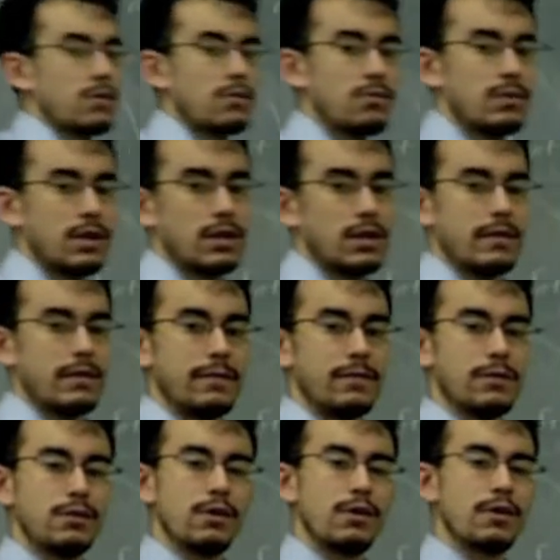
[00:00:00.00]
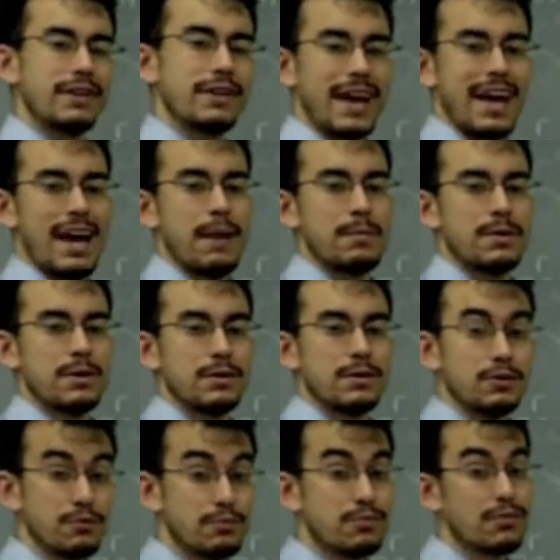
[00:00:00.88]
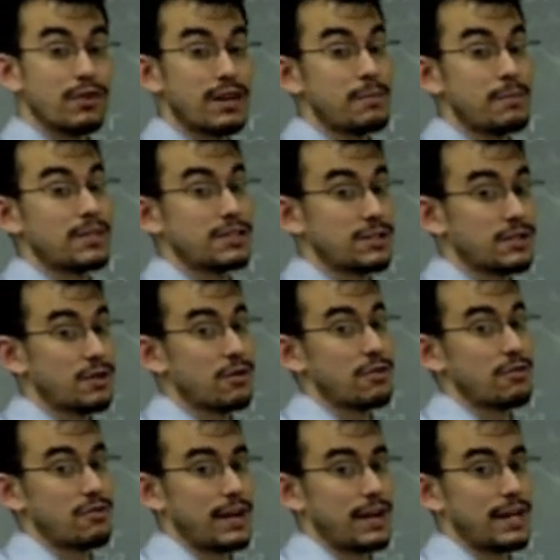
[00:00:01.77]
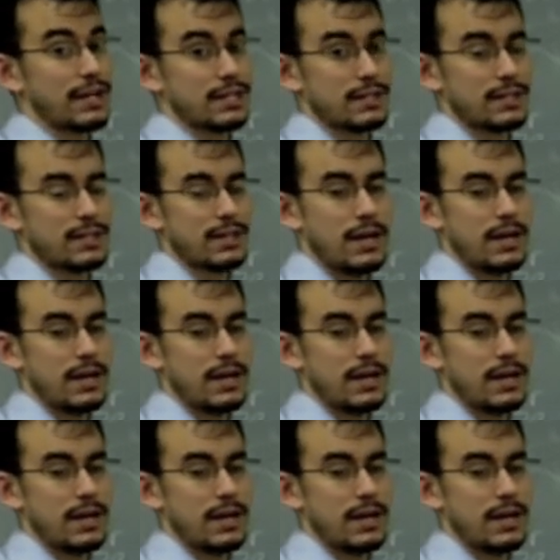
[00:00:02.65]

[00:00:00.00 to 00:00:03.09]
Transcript: Well, if you know the diameter, you pretty much know the radius.